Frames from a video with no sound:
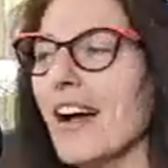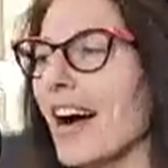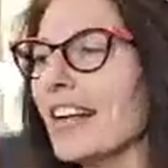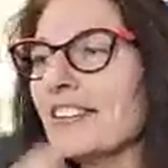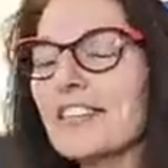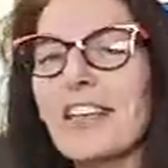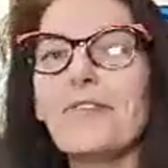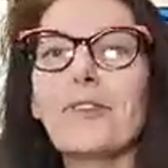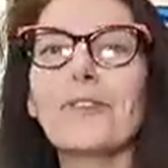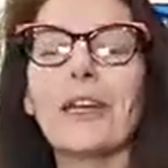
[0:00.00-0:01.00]
I just gave
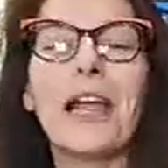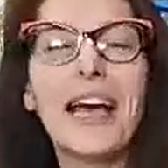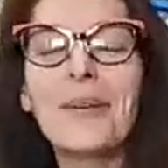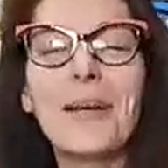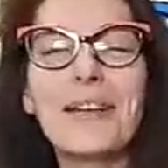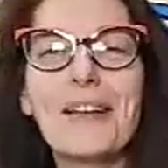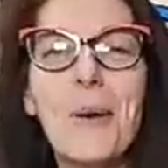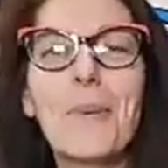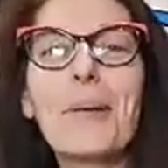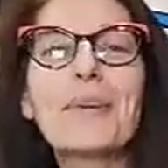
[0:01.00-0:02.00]
you 3. Anyway,
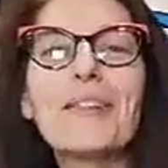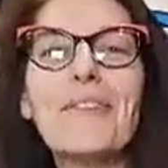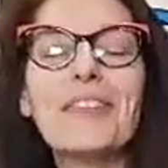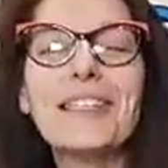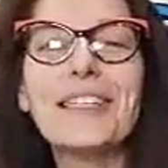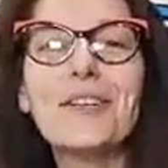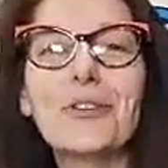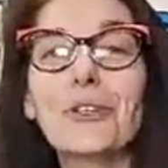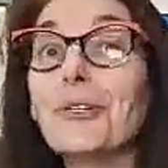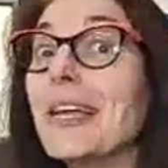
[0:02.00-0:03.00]
we would love to see
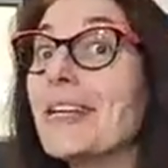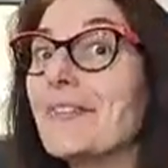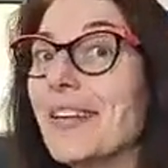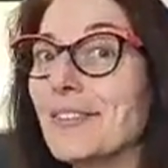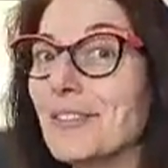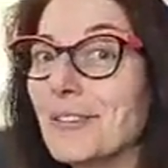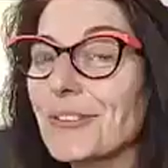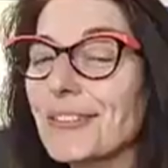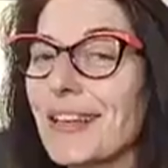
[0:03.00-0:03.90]
your creative answers